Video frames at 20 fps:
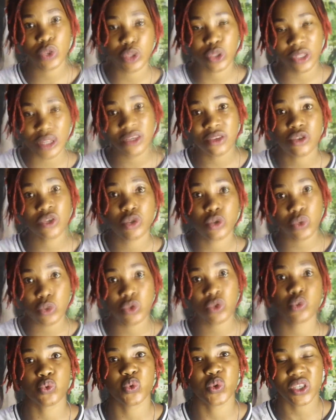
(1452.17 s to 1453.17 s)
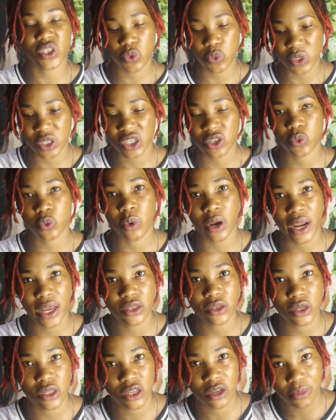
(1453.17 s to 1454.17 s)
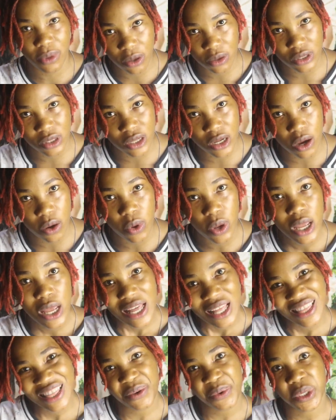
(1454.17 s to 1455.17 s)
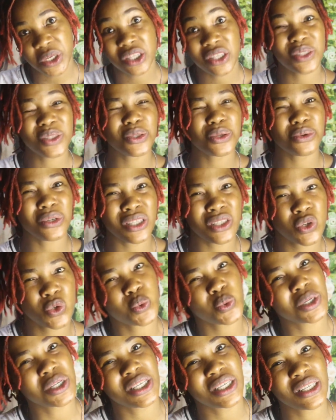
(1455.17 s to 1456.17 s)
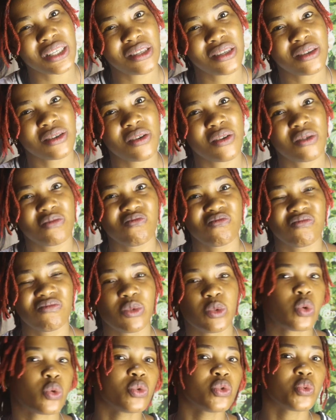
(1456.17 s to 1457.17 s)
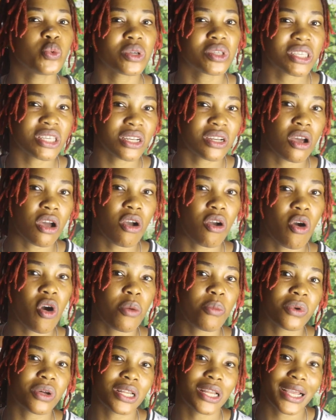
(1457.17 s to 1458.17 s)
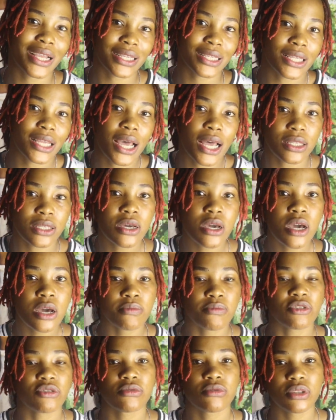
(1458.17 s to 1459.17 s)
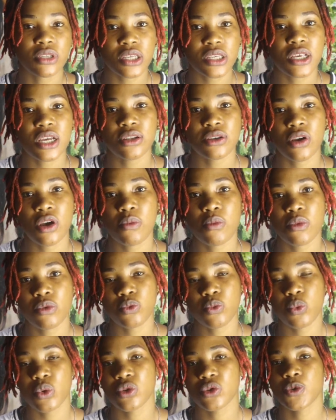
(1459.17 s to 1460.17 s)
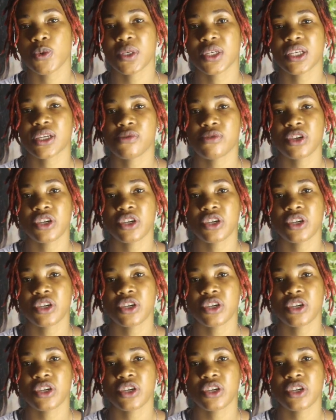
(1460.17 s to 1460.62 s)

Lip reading: there's 2 twists, which is what I talked about now. There is 3 twists, so those ones are not common like that, but these are the common ones which I've